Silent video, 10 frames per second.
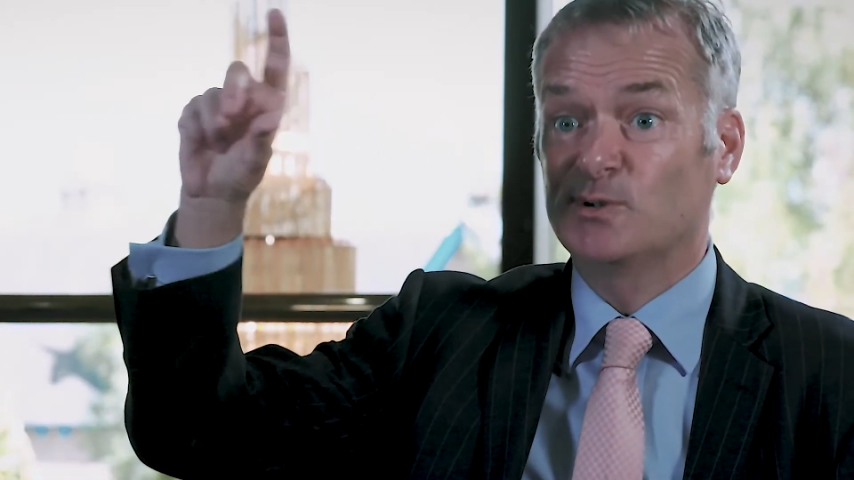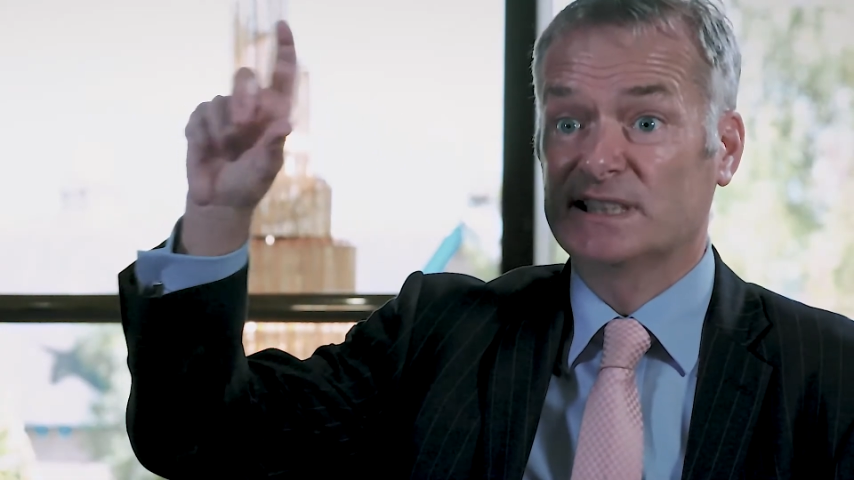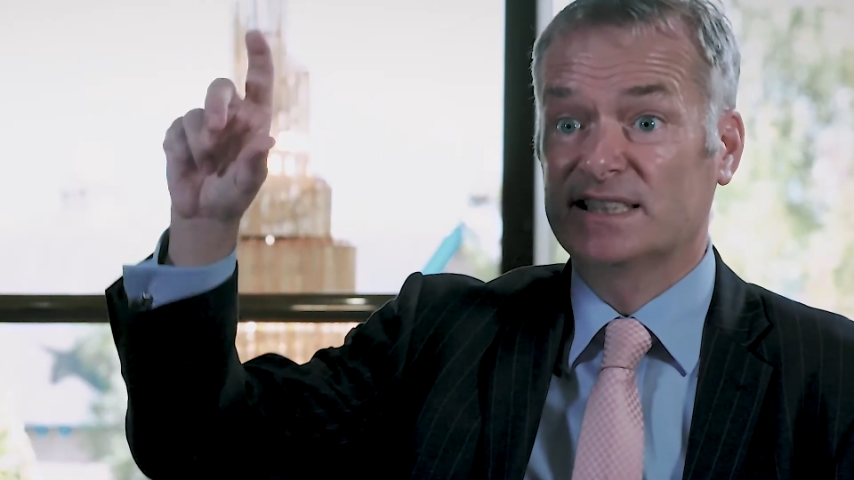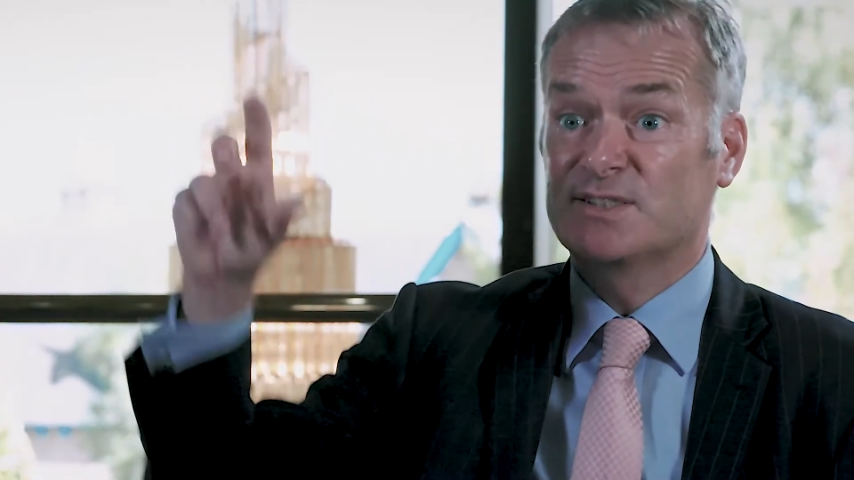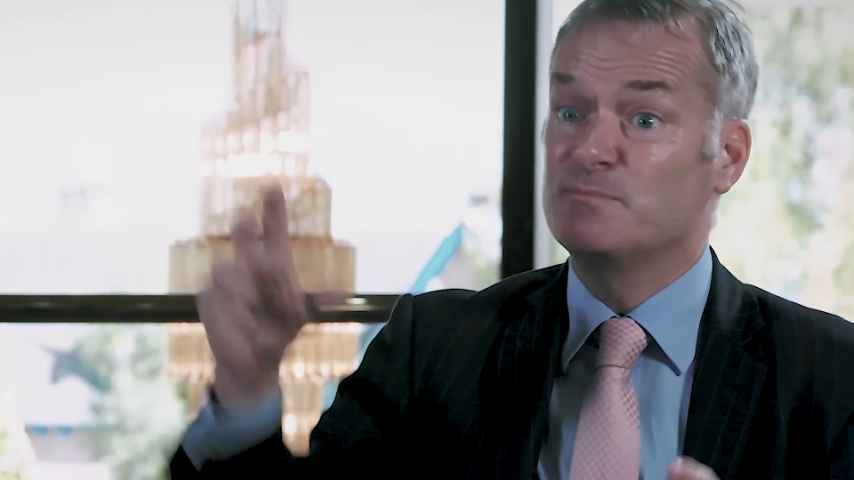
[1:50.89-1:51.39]

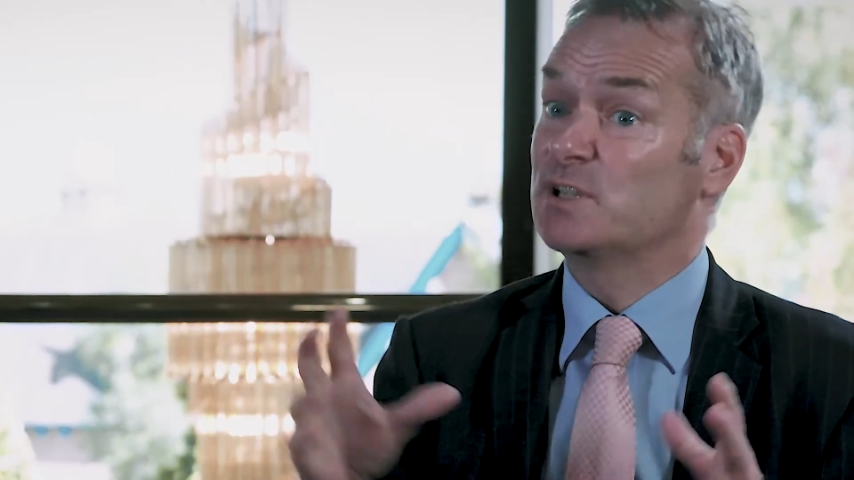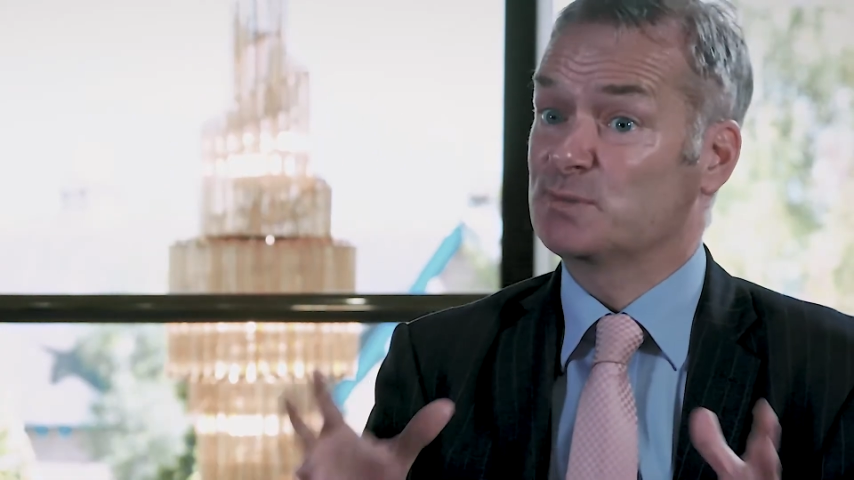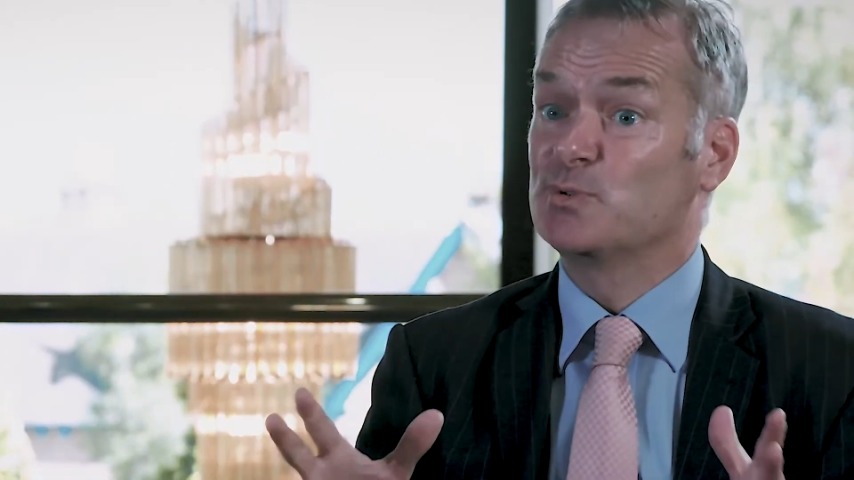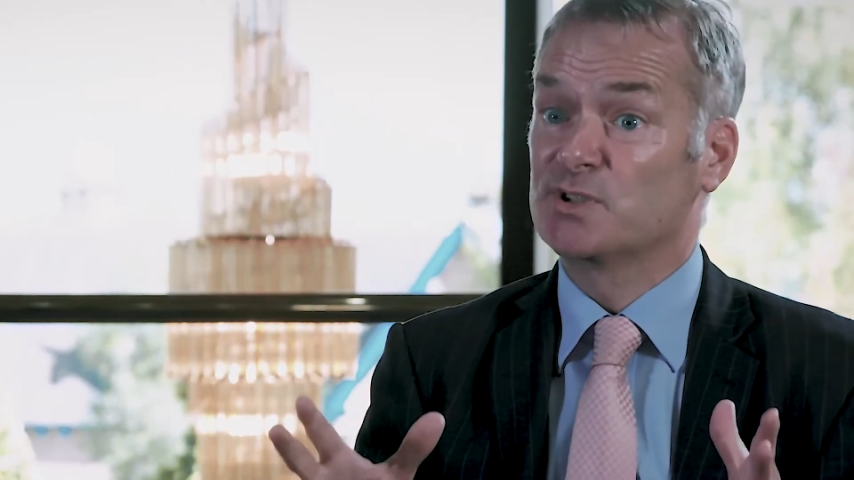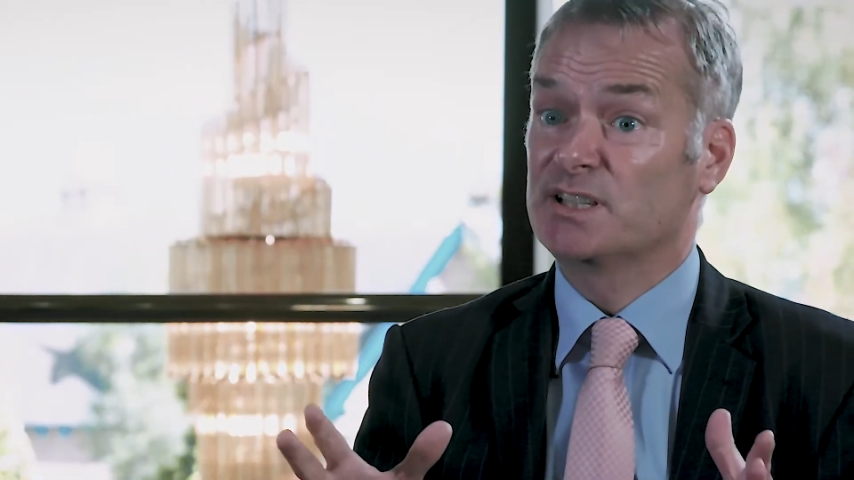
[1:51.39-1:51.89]
line is much
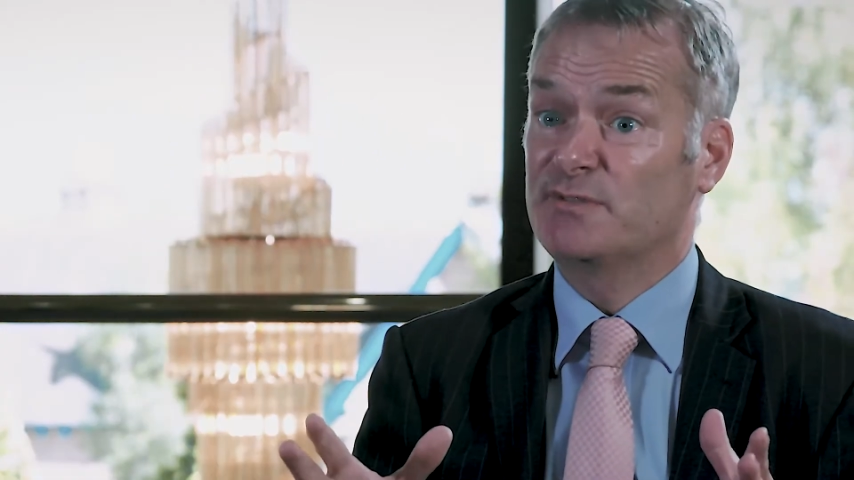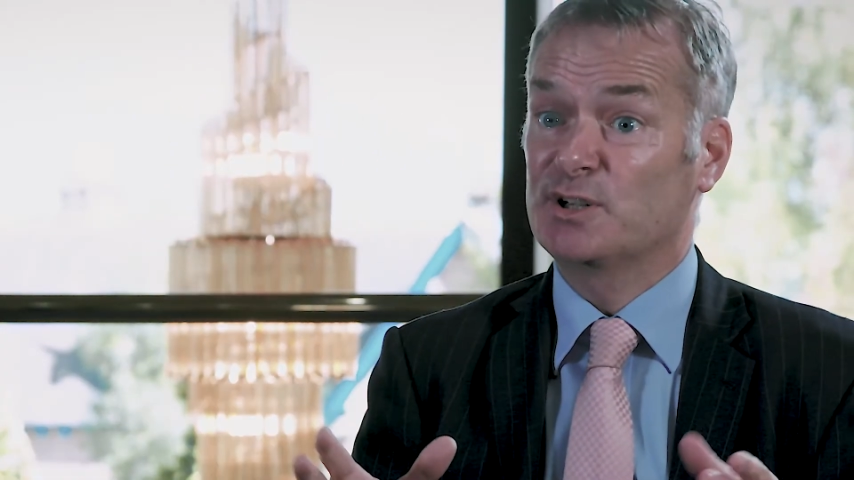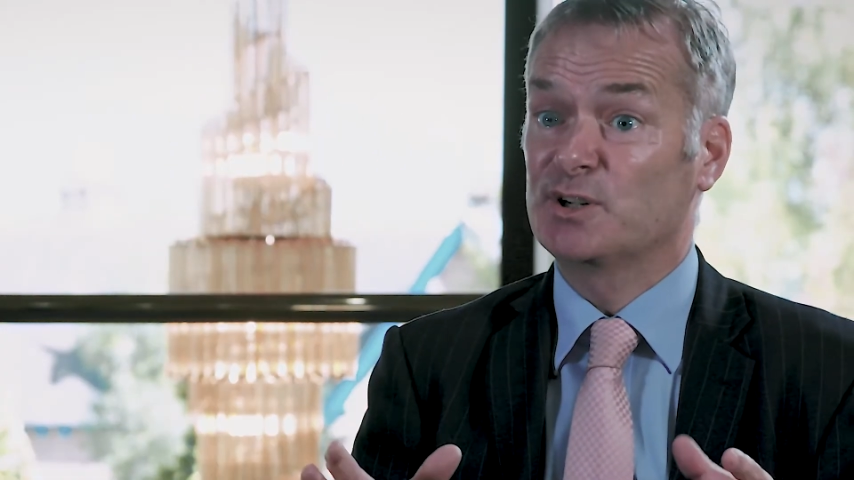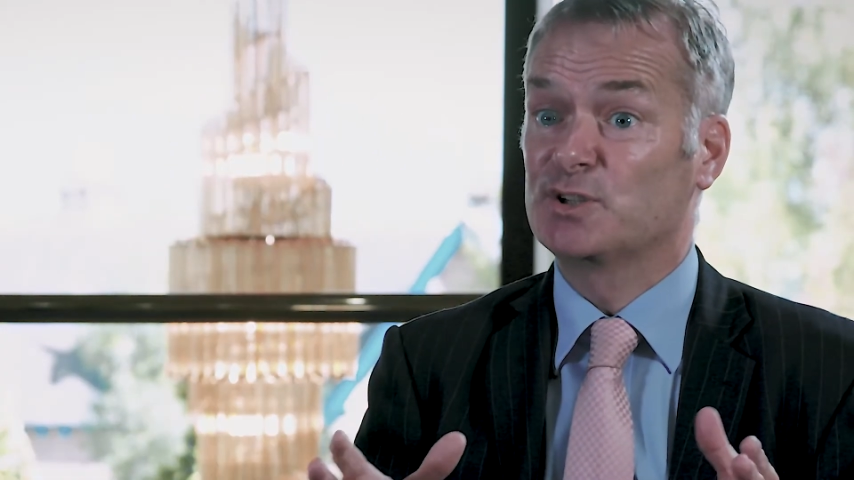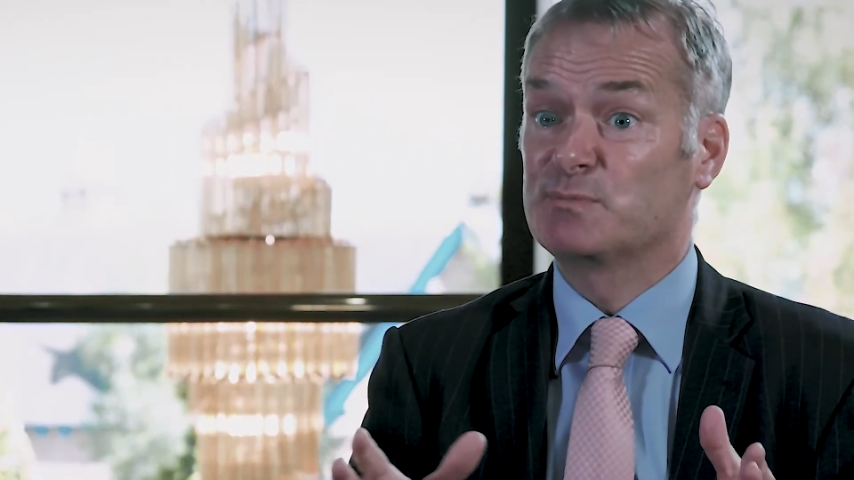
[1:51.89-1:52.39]
more
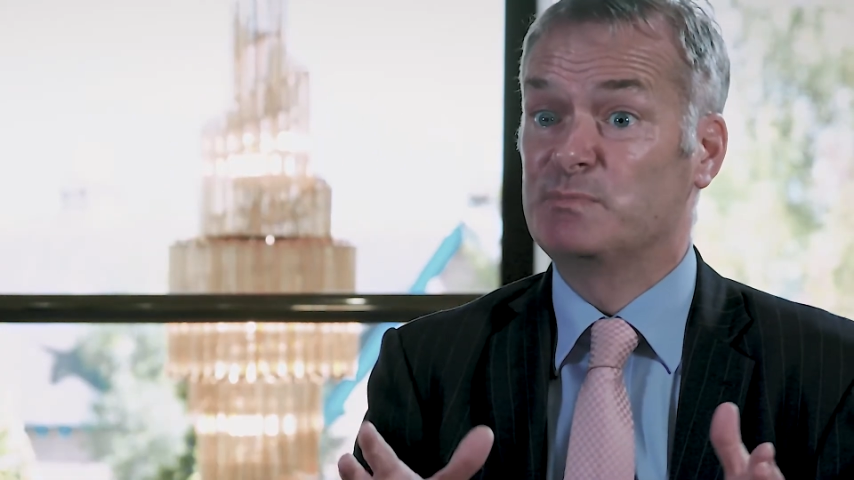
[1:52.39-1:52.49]
significant because